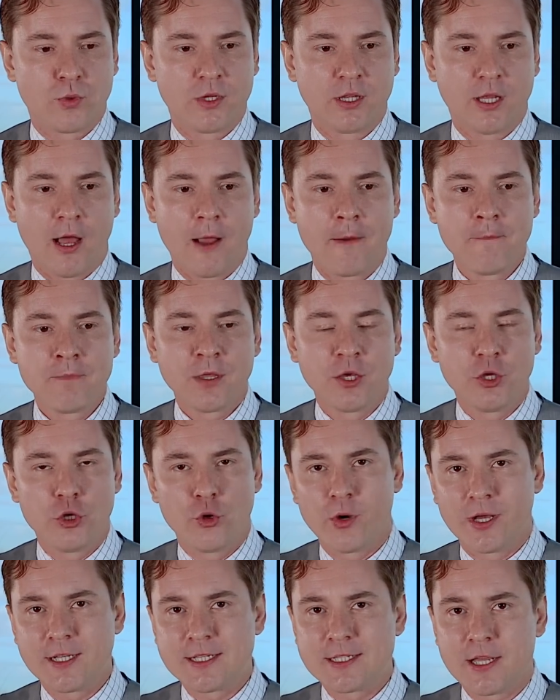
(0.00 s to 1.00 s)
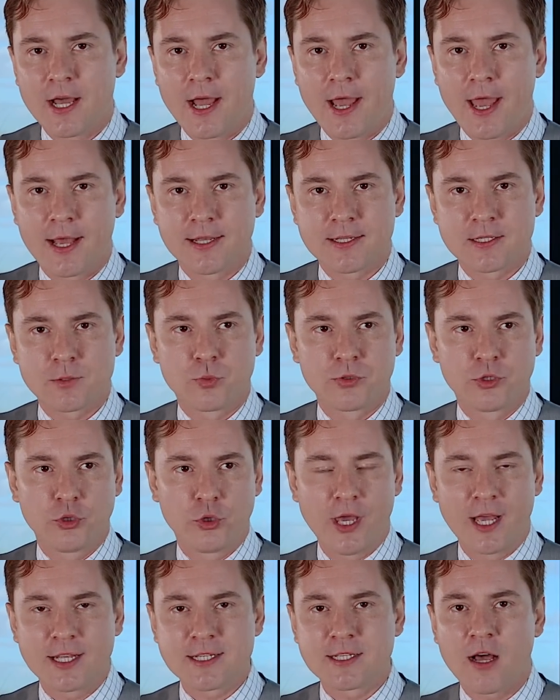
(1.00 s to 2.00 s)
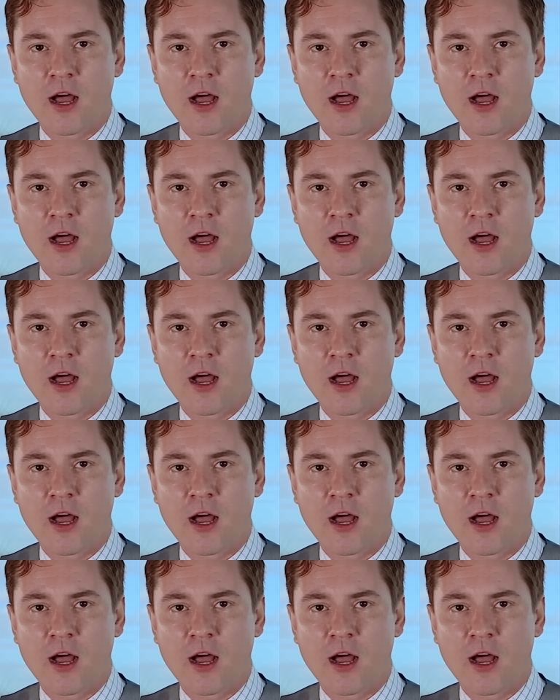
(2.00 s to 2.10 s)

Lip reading: with the USCIS, with the US